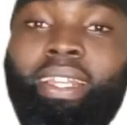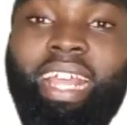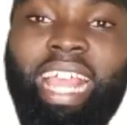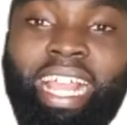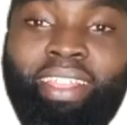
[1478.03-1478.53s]

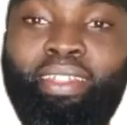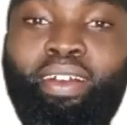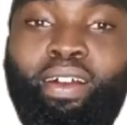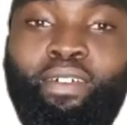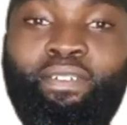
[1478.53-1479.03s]
the end
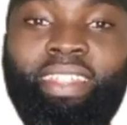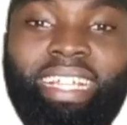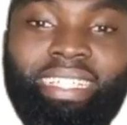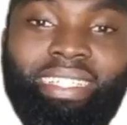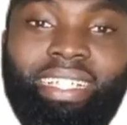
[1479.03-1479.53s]
of
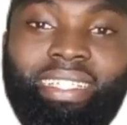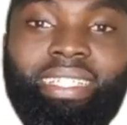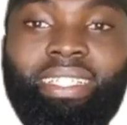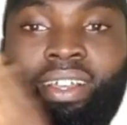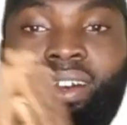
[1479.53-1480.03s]
the
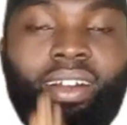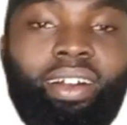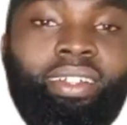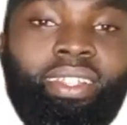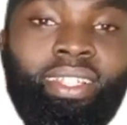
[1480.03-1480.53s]
exercises
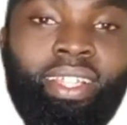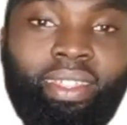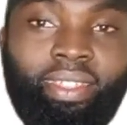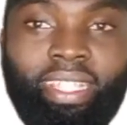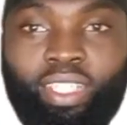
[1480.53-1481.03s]
on
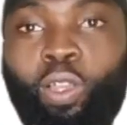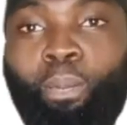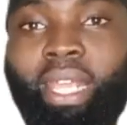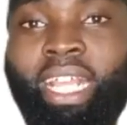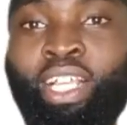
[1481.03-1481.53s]
this
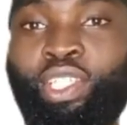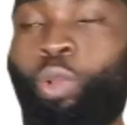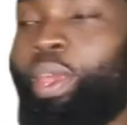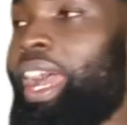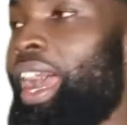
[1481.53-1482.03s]
topic.
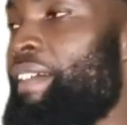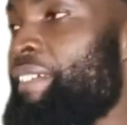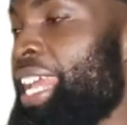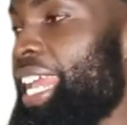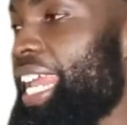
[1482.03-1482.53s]
So we
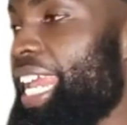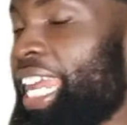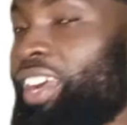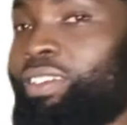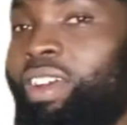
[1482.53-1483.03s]
have
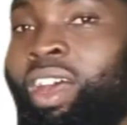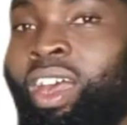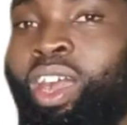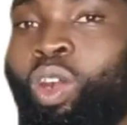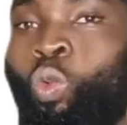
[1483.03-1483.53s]

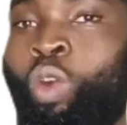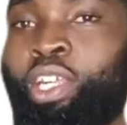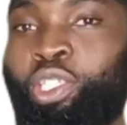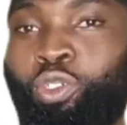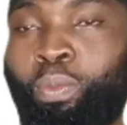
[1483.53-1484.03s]
ikra
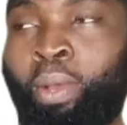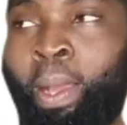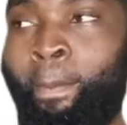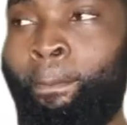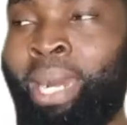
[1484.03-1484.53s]
waktub
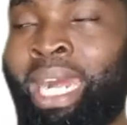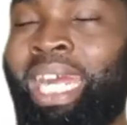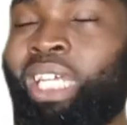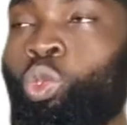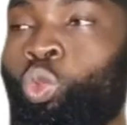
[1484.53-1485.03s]

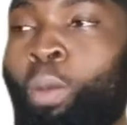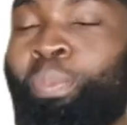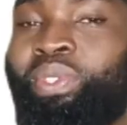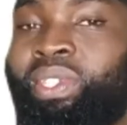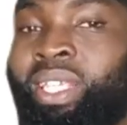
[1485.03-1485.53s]

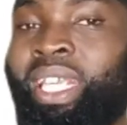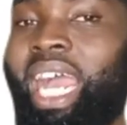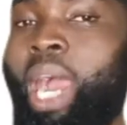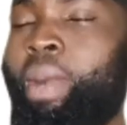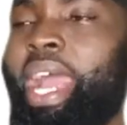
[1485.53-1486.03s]

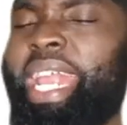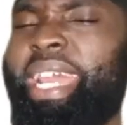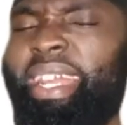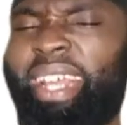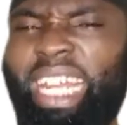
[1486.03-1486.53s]
ma'adopti
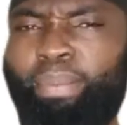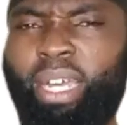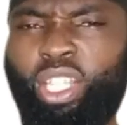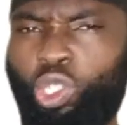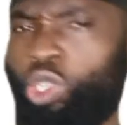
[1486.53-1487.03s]
awakhiril
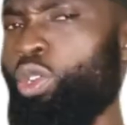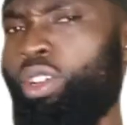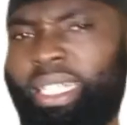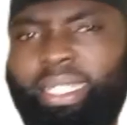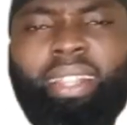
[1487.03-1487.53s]
kalimat. You should
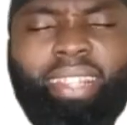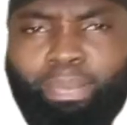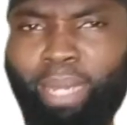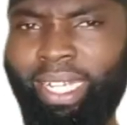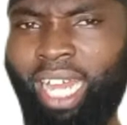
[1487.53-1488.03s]
understand
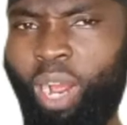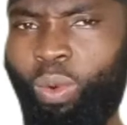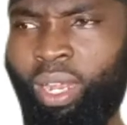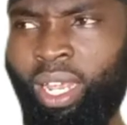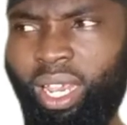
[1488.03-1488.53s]
this by
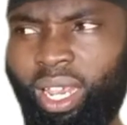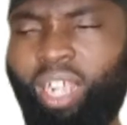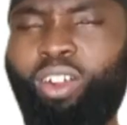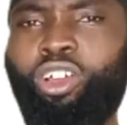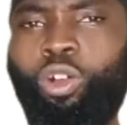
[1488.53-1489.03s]
now.
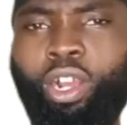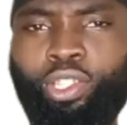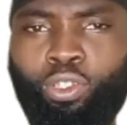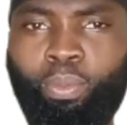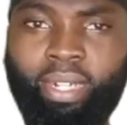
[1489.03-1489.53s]
Ikra
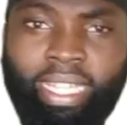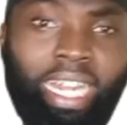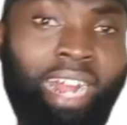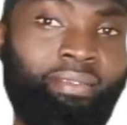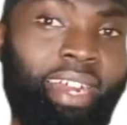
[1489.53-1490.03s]
waktub,
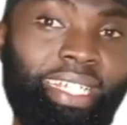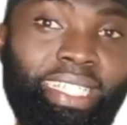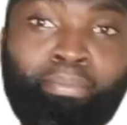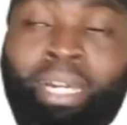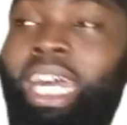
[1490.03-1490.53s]
read and
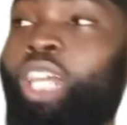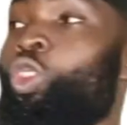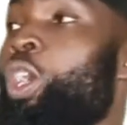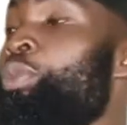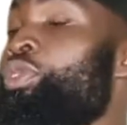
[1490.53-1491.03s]
write.
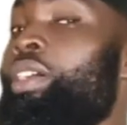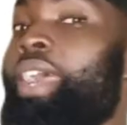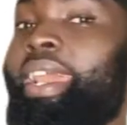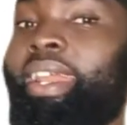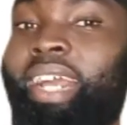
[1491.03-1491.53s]
Ma'adopti
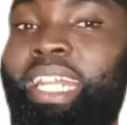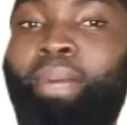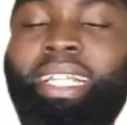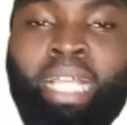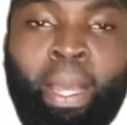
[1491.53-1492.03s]
awakhiril
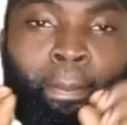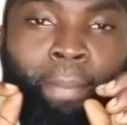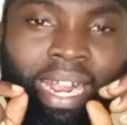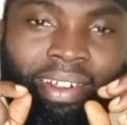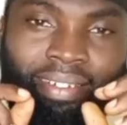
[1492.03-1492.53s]
kalimat,
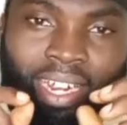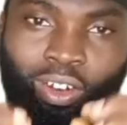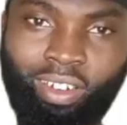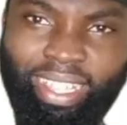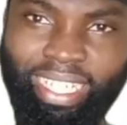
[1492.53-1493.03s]
by
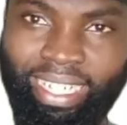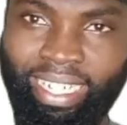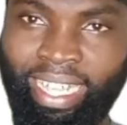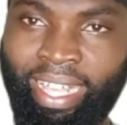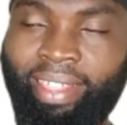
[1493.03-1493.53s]

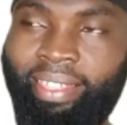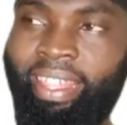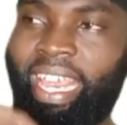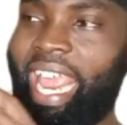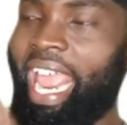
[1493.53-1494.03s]
recording
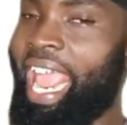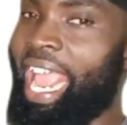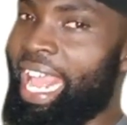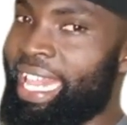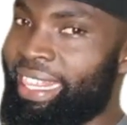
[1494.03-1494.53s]
the
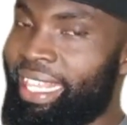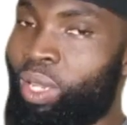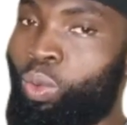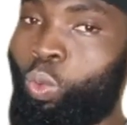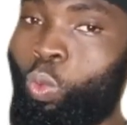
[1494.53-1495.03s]

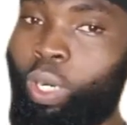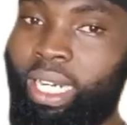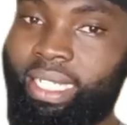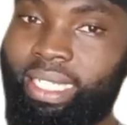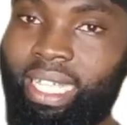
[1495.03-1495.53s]
ending
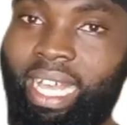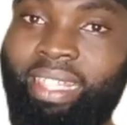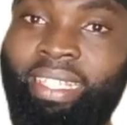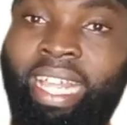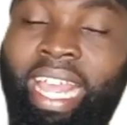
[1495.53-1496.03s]
words,
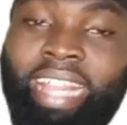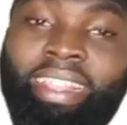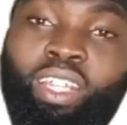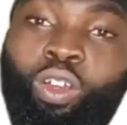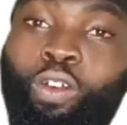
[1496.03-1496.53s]
as in the
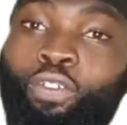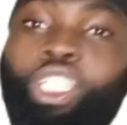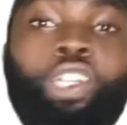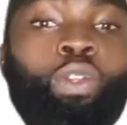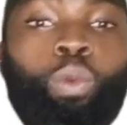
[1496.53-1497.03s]
ending of
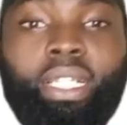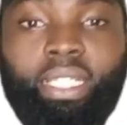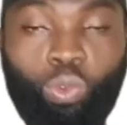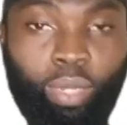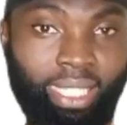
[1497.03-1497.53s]
each of the
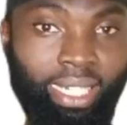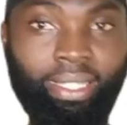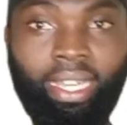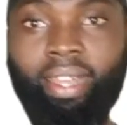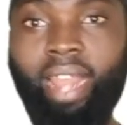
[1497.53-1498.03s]
words. We said
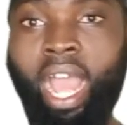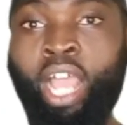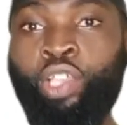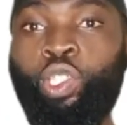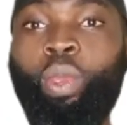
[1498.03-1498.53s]
it earlier.
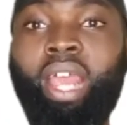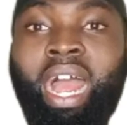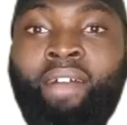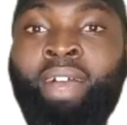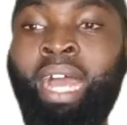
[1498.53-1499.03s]
So we
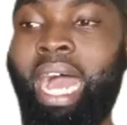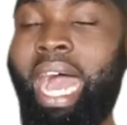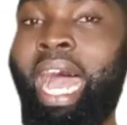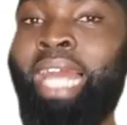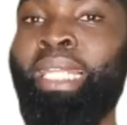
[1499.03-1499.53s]
have
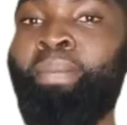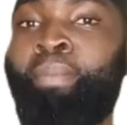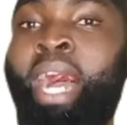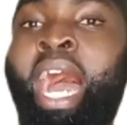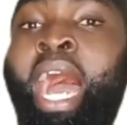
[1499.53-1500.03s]

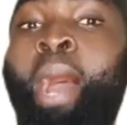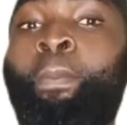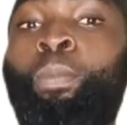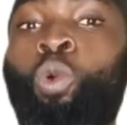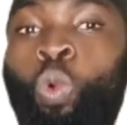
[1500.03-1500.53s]

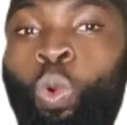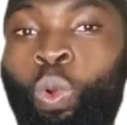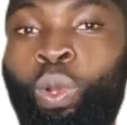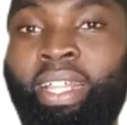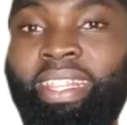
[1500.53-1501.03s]
al-babu,
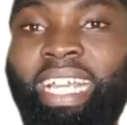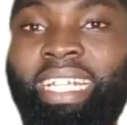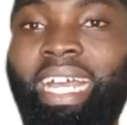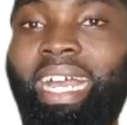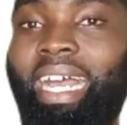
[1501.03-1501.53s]

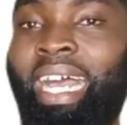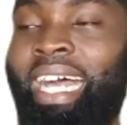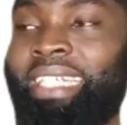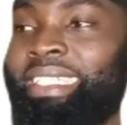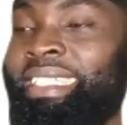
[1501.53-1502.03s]
then
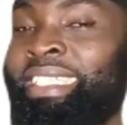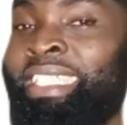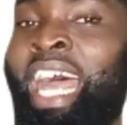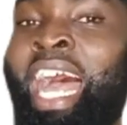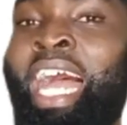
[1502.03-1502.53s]

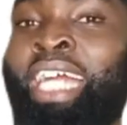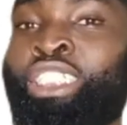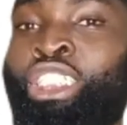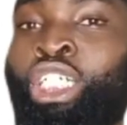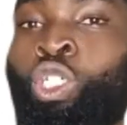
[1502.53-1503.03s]

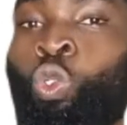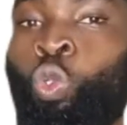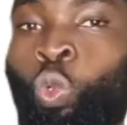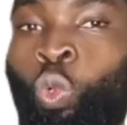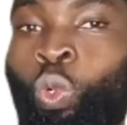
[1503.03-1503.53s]

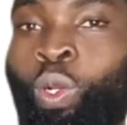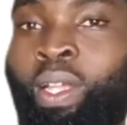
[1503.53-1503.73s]
at-tajiru,